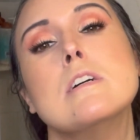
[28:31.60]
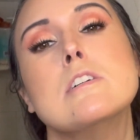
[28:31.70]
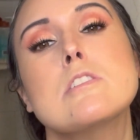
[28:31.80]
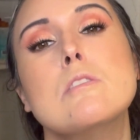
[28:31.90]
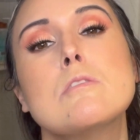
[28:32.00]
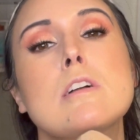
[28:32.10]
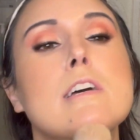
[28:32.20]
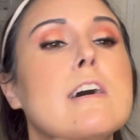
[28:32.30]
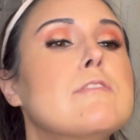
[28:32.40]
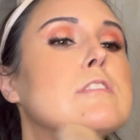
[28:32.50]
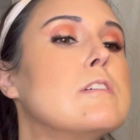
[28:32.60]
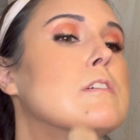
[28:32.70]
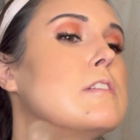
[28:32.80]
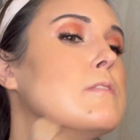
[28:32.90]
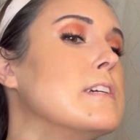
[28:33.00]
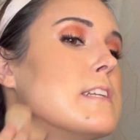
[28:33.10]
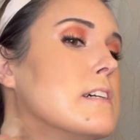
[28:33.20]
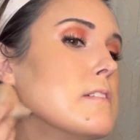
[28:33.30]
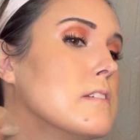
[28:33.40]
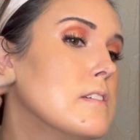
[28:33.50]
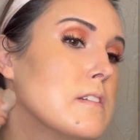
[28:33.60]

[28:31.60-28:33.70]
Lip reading: Don't really have to go all the way down.